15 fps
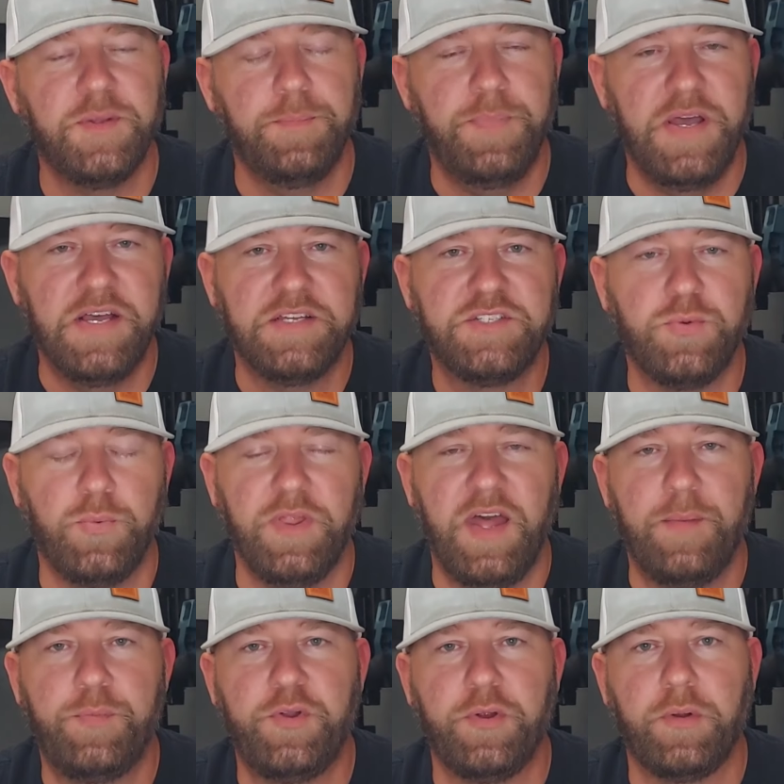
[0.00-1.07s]
best with
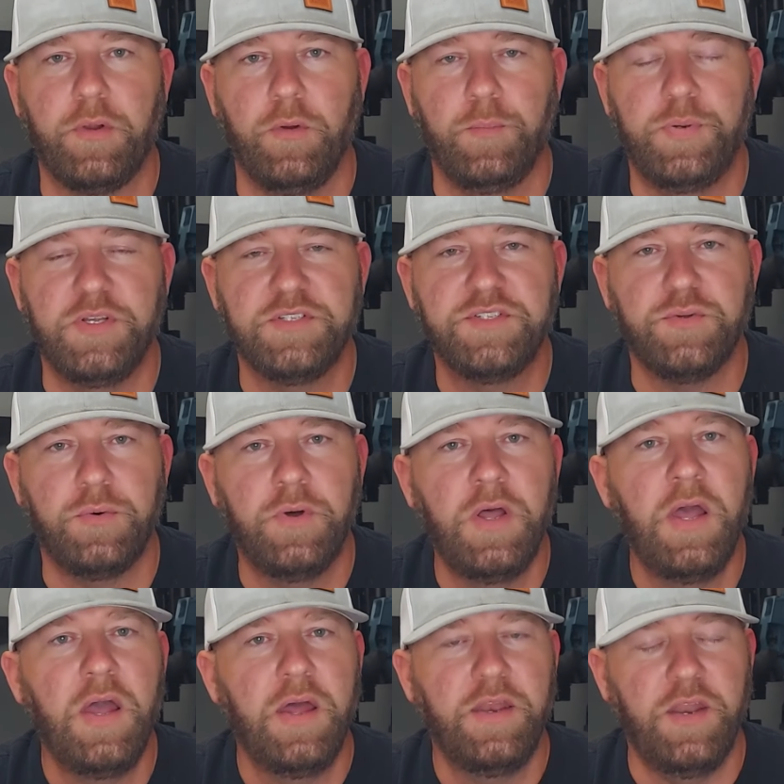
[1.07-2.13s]
that particular pistol.
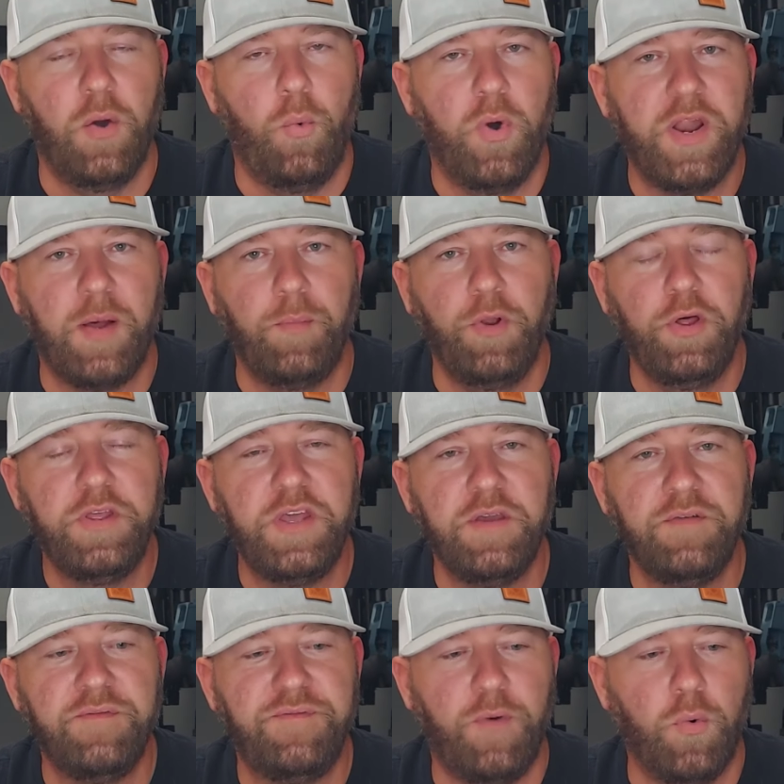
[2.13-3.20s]
Now what I'm
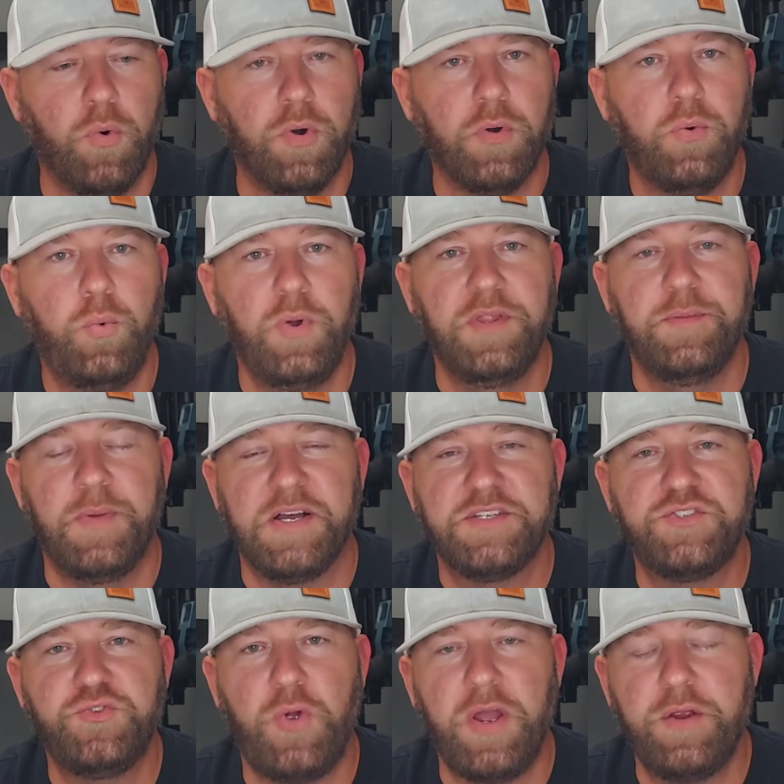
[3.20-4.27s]
looking for with my
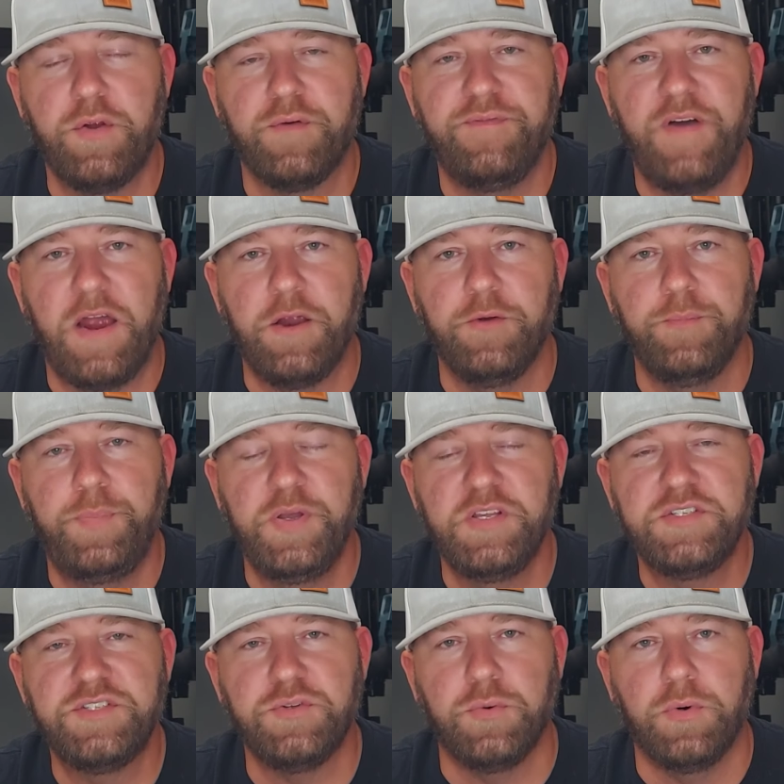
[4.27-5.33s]
striker fired
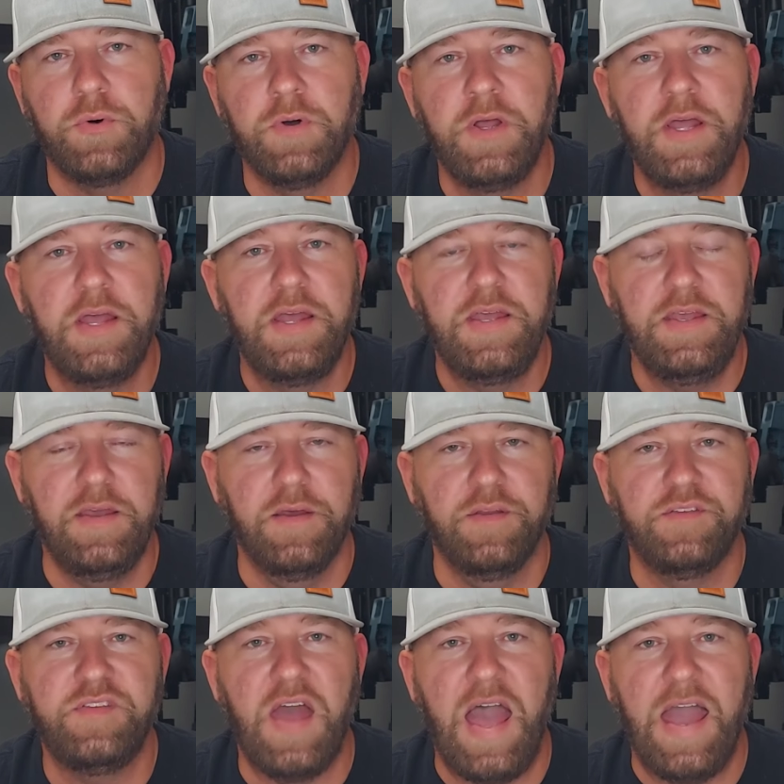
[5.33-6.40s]
pistol
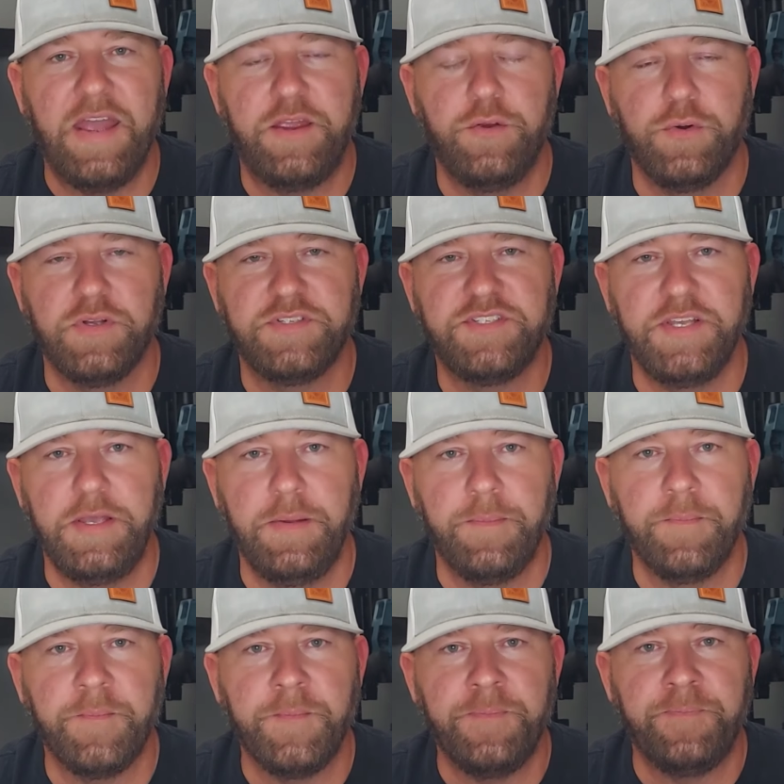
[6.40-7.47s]
is accuracy.
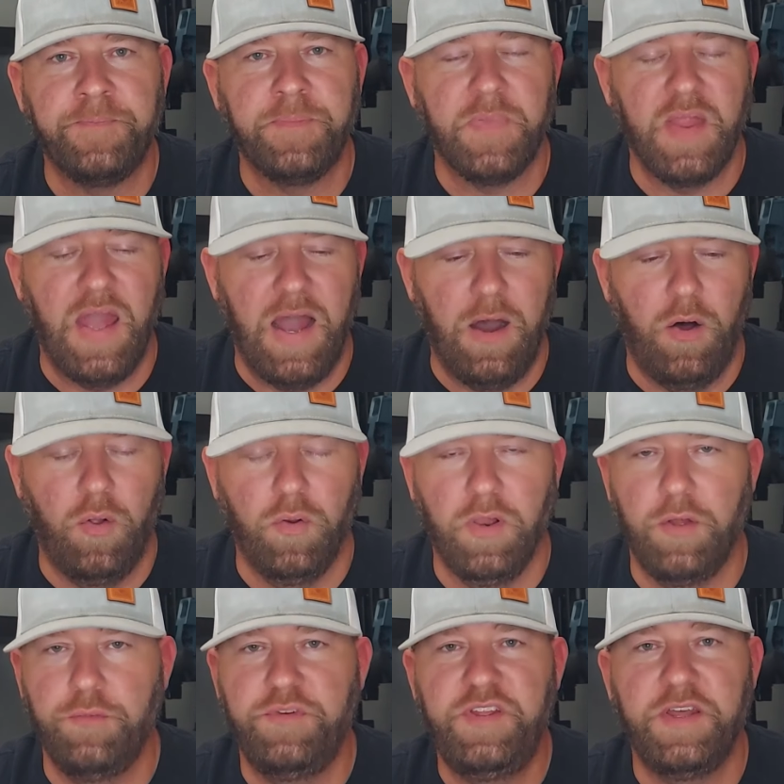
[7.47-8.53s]
I'll
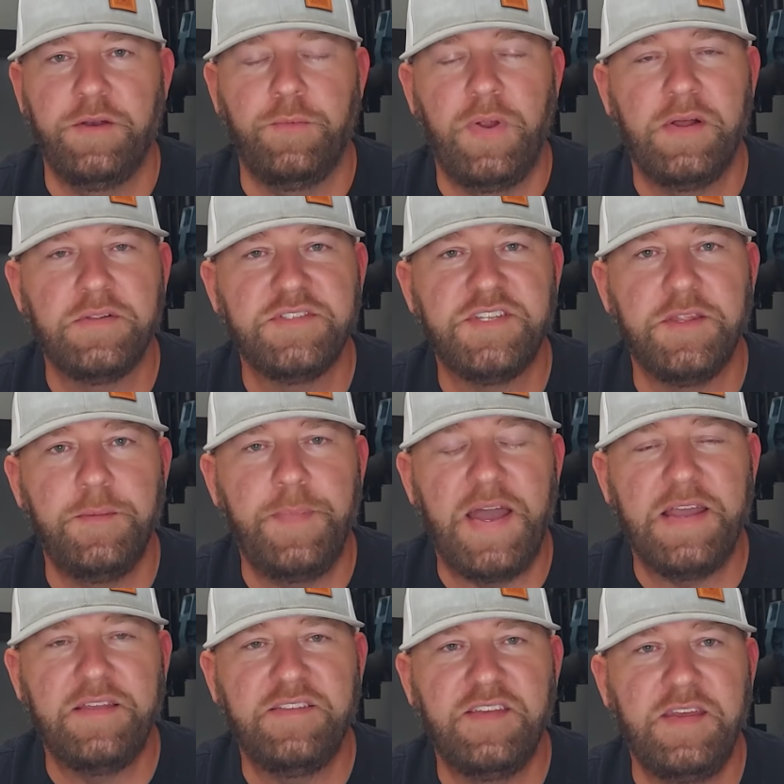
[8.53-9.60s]
load 10 rounds in the
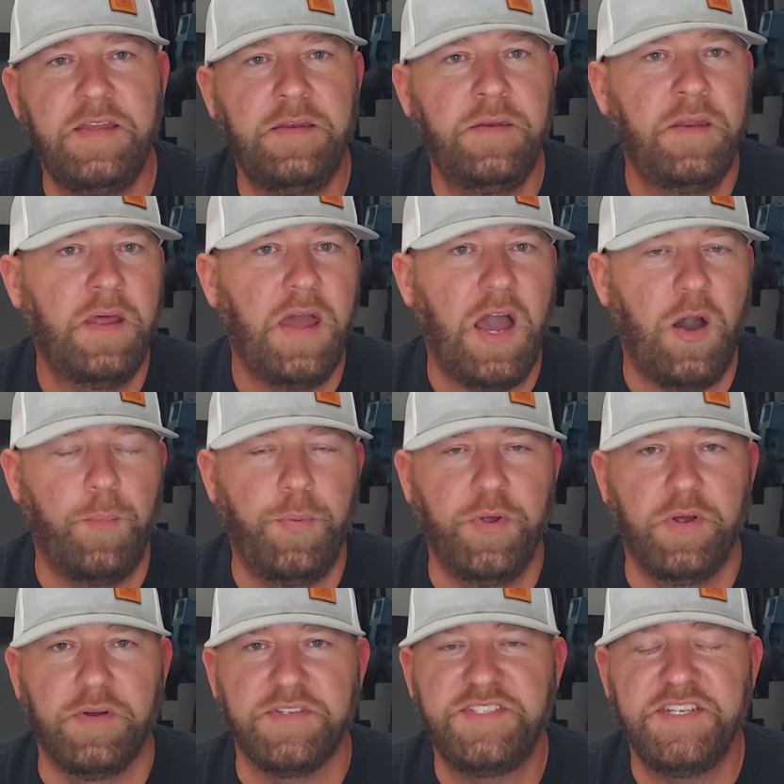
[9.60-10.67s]
magazine, I'll
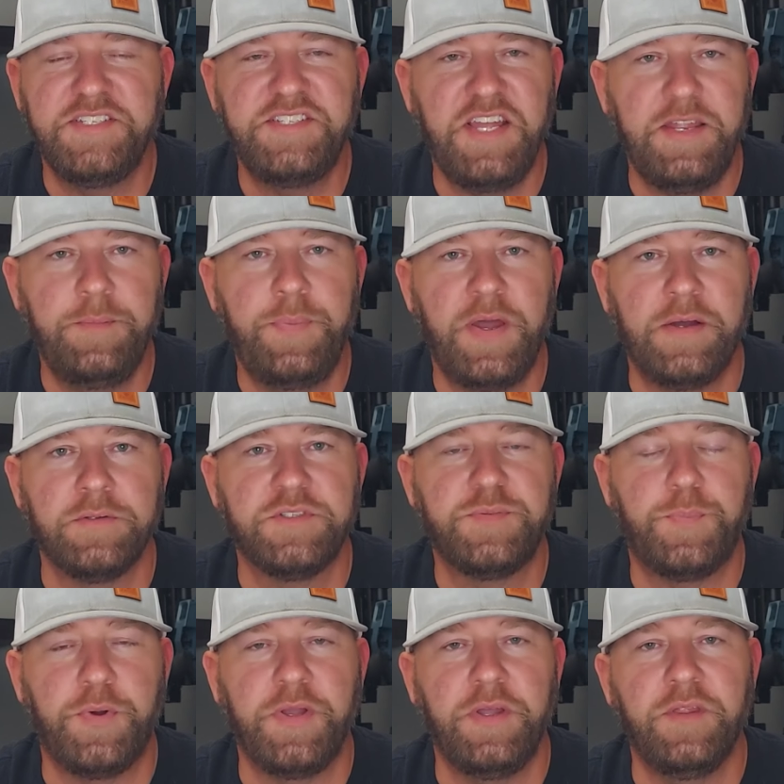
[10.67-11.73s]
put a 16-pound
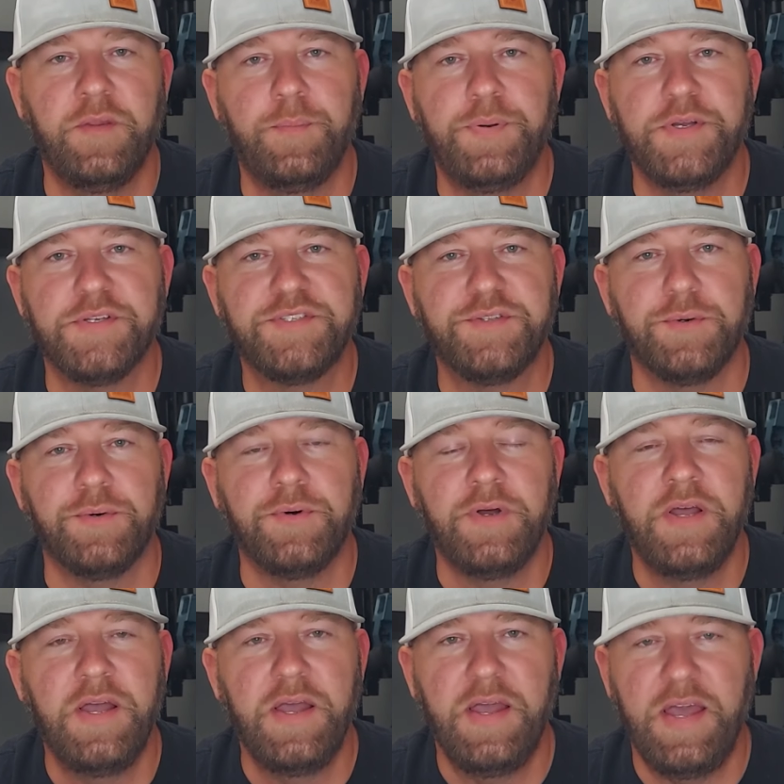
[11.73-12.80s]
spring in the pistol,
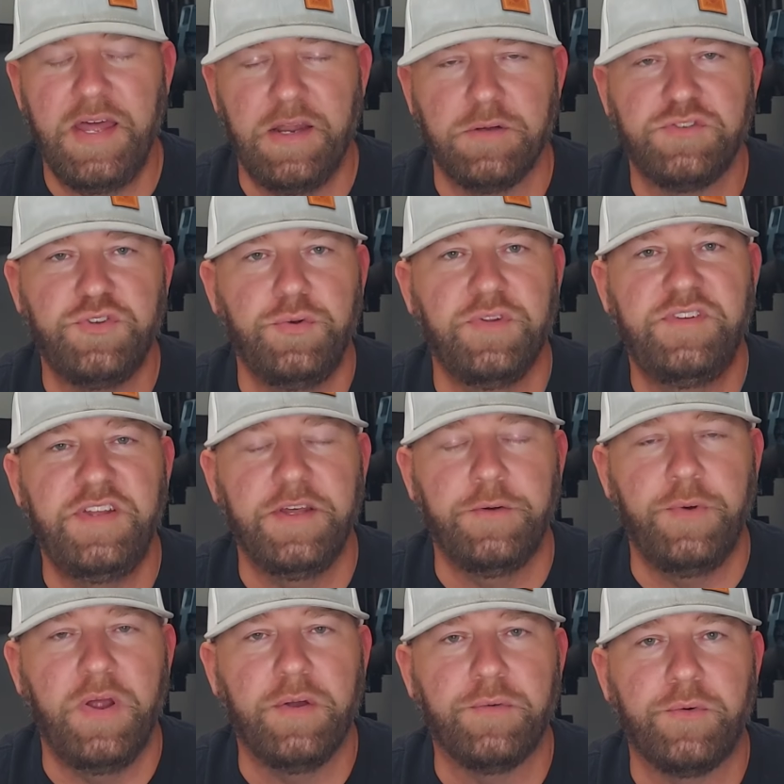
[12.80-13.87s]
and I'll shoot a
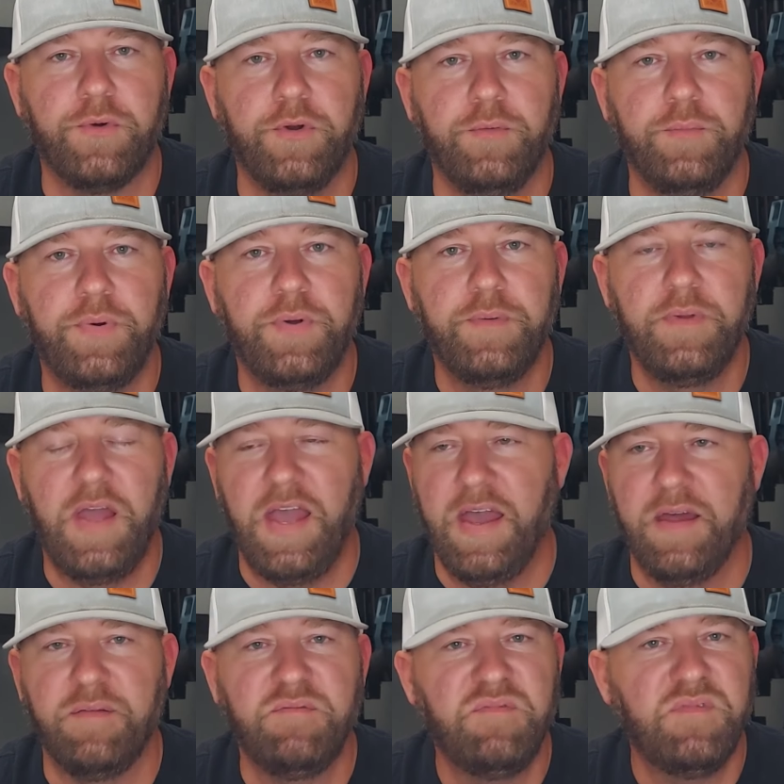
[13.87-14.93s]
10-round group at